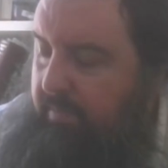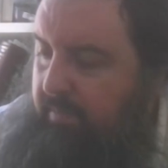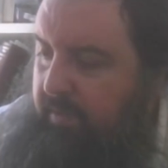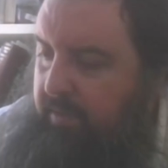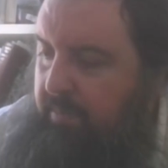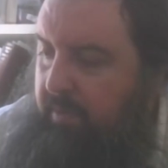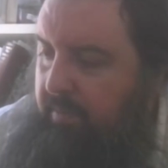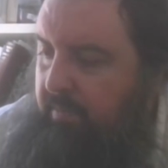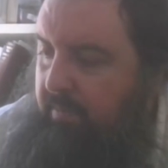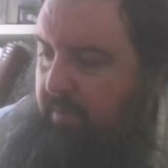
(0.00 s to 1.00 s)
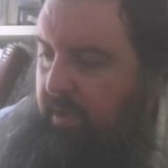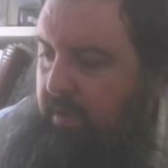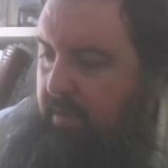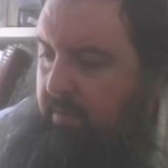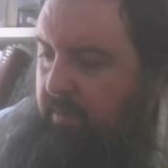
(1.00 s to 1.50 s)
it's been
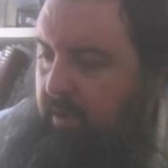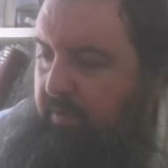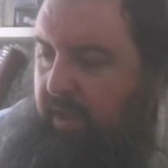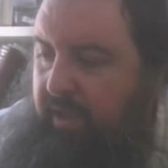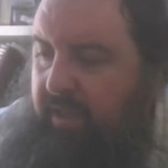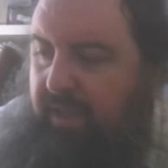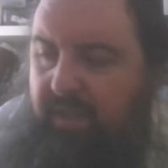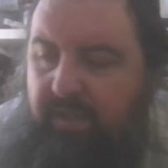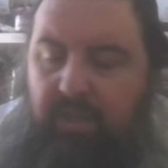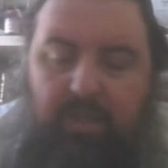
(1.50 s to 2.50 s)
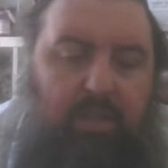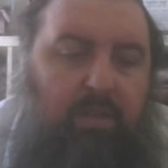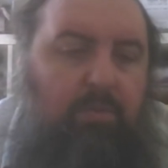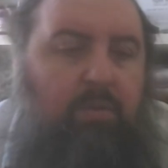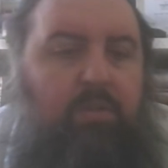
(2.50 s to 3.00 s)
over 80 years, I think
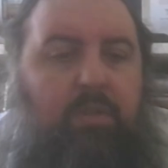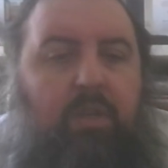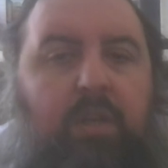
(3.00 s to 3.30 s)
it was.